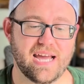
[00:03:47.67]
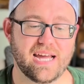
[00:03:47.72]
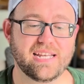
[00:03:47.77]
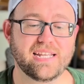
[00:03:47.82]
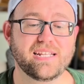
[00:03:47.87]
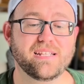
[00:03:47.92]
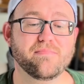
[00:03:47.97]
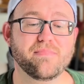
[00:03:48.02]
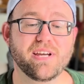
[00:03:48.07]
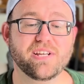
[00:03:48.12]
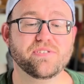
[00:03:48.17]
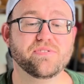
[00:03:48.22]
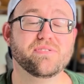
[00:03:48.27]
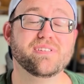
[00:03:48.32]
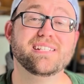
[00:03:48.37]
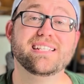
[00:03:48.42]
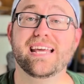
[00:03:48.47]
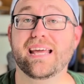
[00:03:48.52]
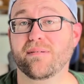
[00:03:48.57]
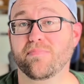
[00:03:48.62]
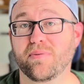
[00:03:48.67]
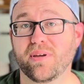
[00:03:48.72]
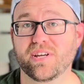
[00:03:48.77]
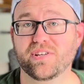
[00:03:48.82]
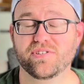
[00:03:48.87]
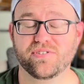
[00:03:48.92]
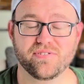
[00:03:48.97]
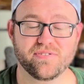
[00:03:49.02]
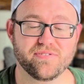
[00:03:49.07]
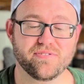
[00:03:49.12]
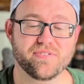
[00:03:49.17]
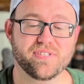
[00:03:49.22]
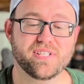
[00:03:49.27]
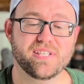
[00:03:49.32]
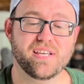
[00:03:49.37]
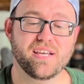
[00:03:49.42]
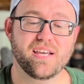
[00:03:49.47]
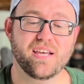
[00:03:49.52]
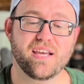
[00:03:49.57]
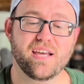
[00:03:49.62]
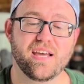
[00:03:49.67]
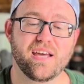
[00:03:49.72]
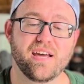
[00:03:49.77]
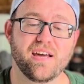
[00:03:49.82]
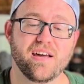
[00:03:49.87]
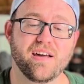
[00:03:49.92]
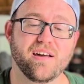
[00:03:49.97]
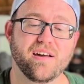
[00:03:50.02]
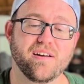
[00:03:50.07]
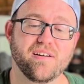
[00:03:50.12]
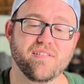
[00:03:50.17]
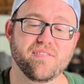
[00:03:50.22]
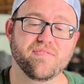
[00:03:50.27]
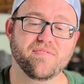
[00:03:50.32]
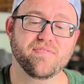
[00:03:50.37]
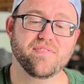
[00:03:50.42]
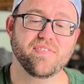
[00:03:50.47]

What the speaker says: need to make sure to take pictures of